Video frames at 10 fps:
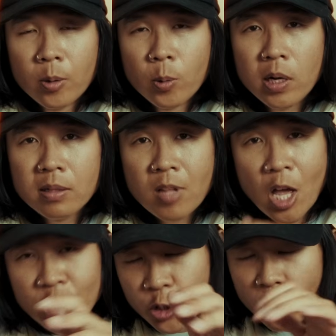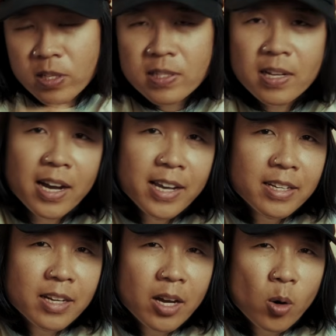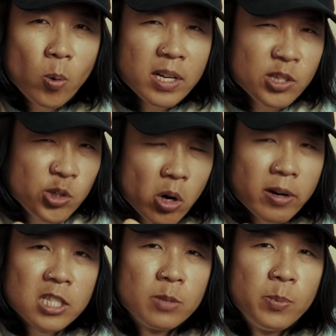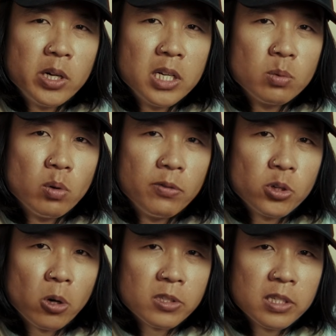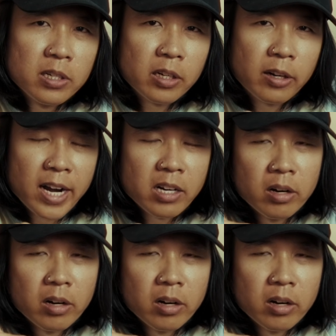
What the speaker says: Well, jokes aside, what is your experience with shorter crank